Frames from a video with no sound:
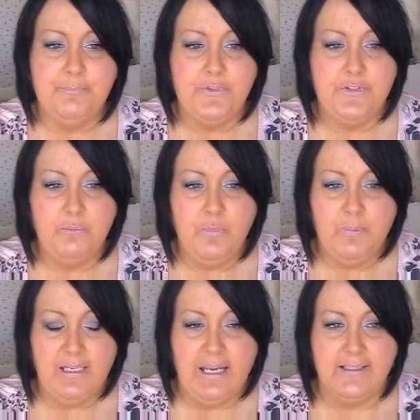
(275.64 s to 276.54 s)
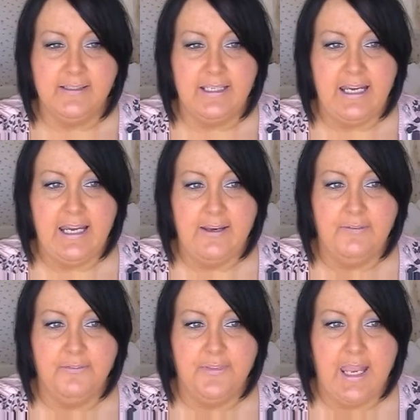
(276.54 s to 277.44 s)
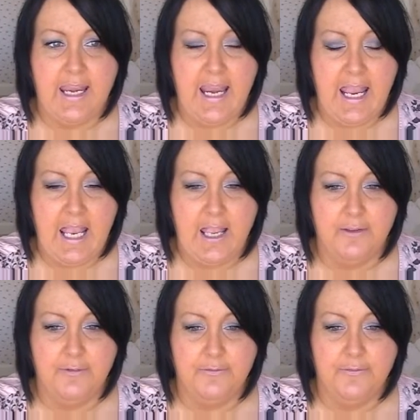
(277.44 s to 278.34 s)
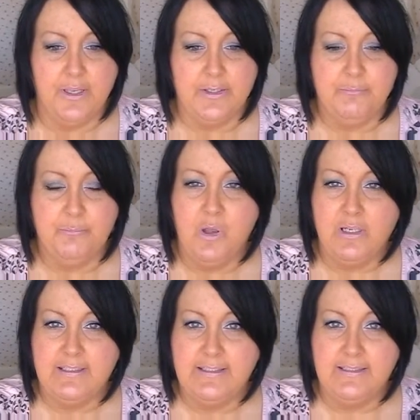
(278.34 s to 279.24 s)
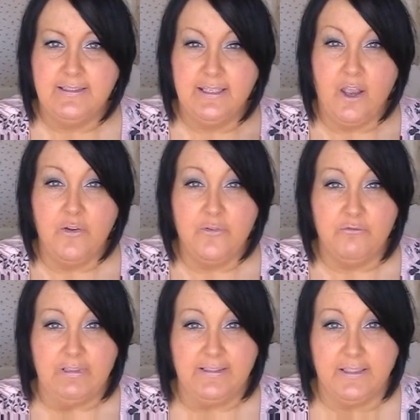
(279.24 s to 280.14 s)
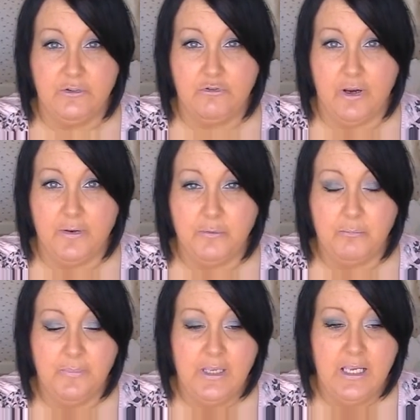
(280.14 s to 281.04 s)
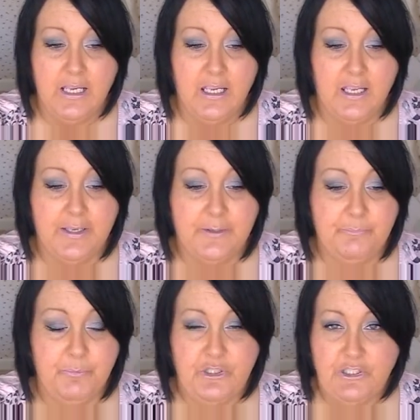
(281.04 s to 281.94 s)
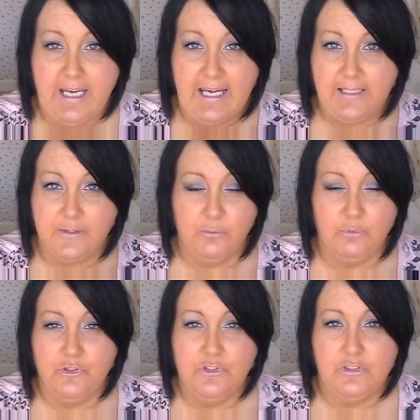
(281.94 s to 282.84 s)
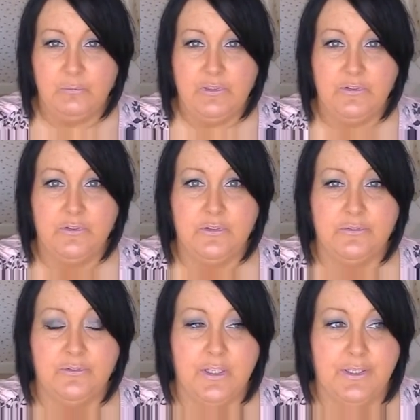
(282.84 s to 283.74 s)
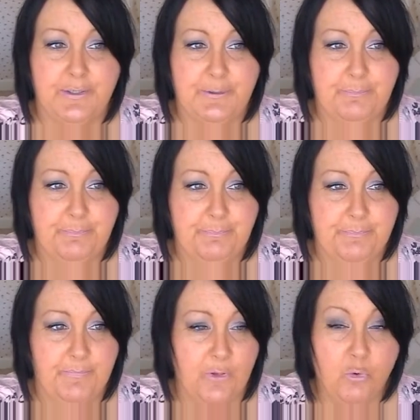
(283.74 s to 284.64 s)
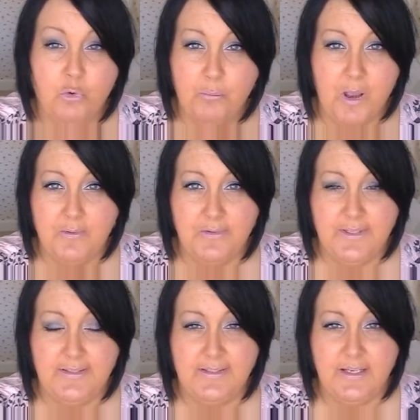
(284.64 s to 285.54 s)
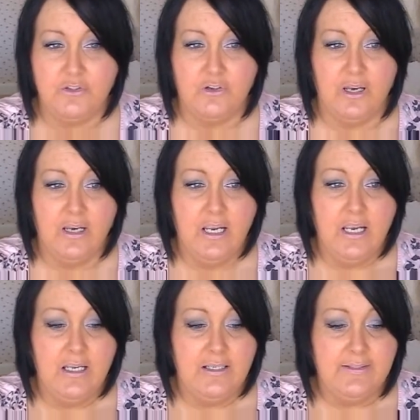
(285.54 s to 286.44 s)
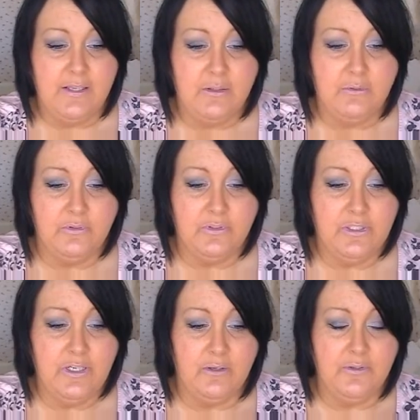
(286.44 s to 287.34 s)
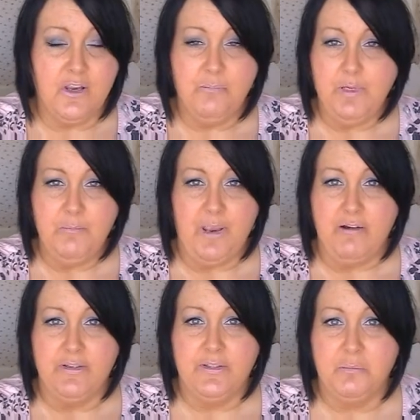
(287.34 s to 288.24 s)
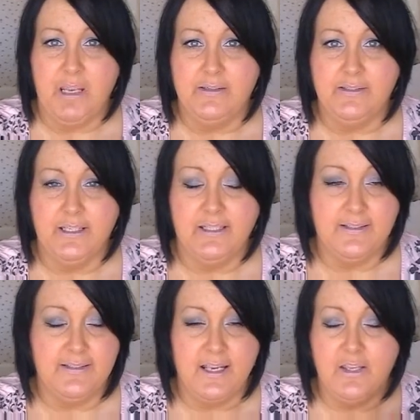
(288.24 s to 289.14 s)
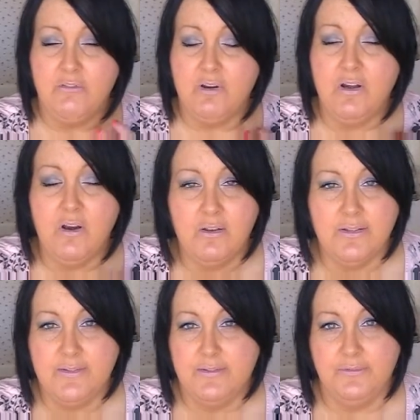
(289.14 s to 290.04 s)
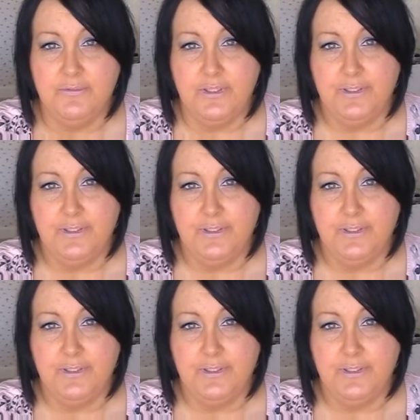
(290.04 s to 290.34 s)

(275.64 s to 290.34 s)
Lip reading: Some women get it if they have polycystic ovary syndrome, which again is all to do with sort of hormones, etc. So, you know, don't be embarrassed about it. As I say, there are lots of